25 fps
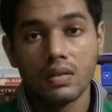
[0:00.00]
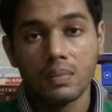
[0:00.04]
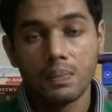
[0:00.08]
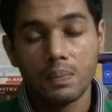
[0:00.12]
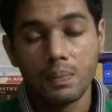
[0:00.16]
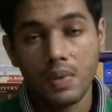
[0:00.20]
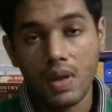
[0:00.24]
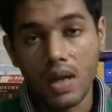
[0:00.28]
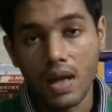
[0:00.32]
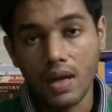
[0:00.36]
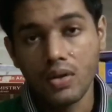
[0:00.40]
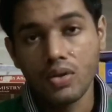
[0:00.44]

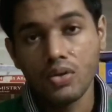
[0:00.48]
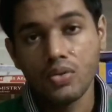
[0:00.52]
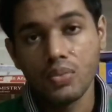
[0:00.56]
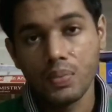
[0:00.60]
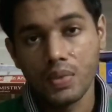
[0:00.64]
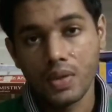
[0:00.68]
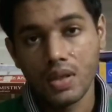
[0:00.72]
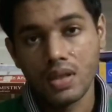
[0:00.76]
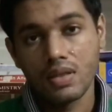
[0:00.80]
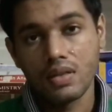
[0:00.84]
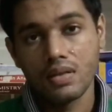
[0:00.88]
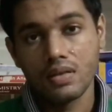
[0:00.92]
plateau
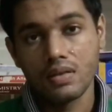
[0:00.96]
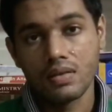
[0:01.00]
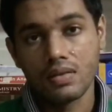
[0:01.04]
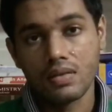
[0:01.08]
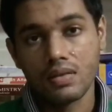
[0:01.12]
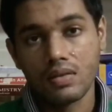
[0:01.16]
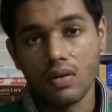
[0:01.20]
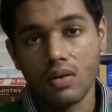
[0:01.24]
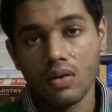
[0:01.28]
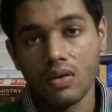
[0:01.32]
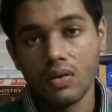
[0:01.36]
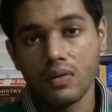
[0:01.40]
pressures
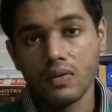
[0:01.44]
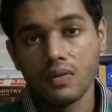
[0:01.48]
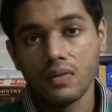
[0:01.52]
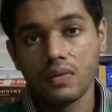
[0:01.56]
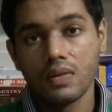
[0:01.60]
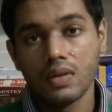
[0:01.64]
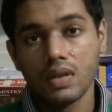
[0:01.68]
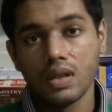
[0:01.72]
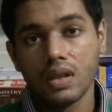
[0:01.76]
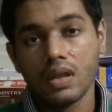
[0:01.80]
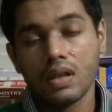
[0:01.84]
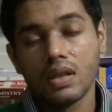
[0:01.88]
of
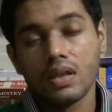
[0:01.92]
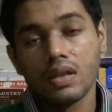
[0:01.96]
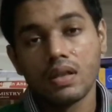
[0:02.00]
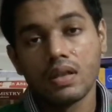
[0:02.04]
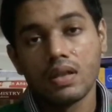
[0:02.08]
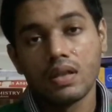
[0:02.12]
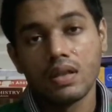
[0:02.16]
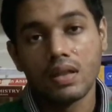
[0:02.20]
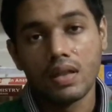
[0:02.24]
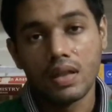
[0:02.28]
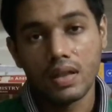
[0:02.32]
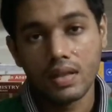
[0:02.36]

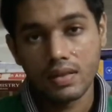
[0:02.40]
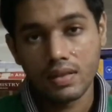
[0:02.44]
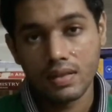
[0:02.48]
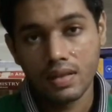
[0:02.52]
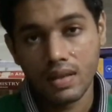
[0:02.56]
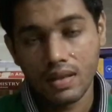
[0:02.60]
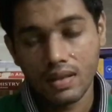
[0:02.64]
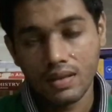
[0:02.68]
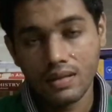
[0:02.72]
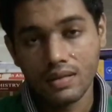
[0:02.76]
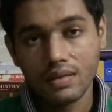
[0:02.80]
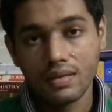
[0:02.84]
less
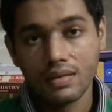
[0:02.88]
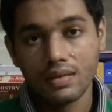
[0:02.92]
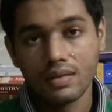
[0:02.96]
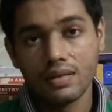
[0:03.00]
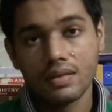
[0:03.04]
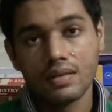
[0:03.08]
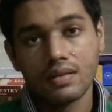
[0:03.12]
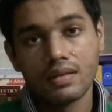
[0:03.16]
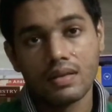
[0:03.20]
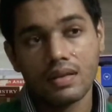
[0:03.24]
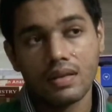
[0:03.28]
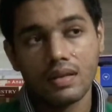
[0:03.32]
than
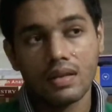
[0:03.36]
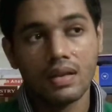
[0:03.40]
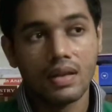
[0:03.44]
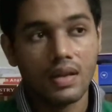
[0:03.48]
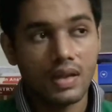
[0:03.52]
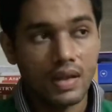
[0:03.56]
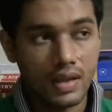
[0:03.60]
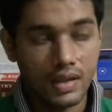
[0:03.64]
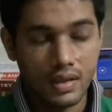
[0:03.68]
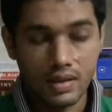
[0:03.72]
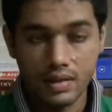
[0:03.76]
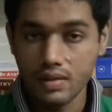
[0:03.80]

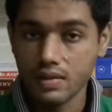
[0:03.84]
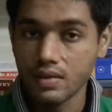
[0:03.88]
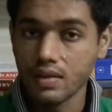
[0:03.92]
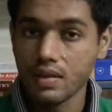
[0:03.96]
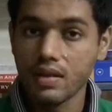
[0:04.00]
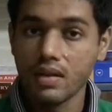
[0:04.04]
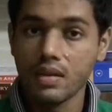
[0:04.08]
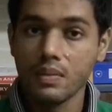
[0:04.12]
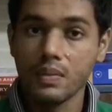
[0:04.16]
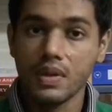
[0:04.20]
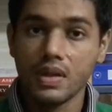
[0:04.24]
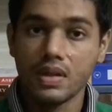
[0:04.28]
30
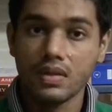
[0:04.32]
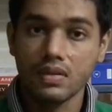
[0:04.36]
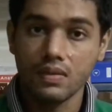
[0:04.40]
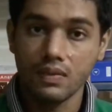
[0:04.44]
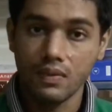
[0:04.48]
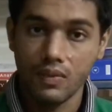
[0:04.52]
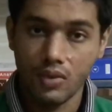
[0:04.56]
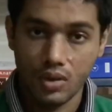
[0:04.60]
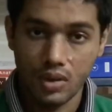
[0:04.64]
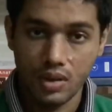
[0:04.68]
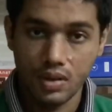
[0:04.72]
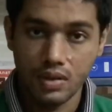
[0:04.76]
centimeters of
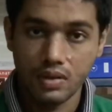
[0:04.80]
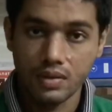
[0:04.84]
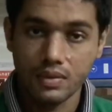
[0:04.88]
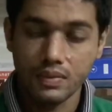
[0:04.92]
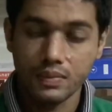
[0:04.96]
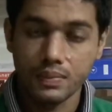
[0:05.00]
water,